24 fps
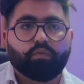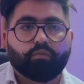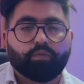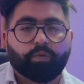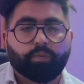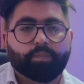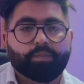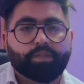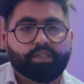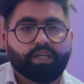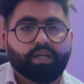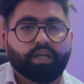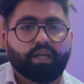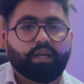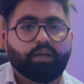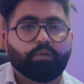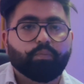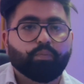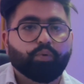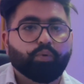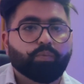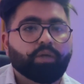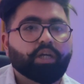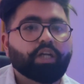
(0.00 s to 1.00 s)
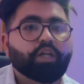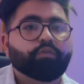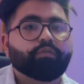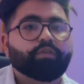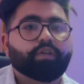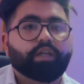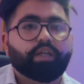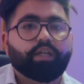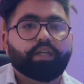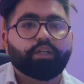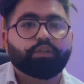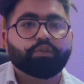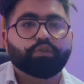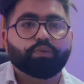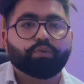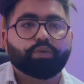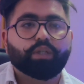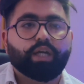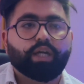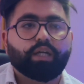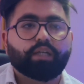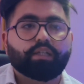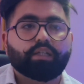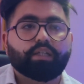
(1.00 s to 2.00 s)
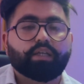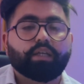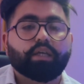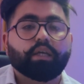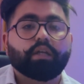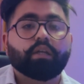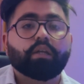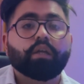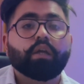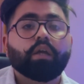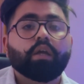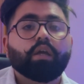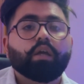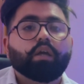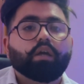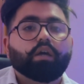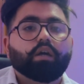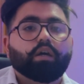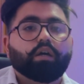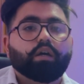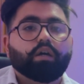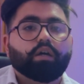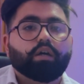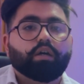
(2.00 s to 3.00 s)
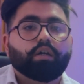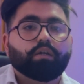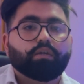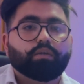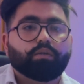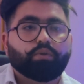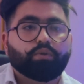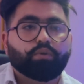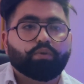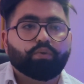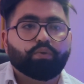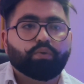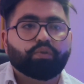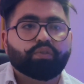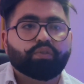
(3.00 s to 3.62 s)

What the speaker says: website mobile friendly so that they can use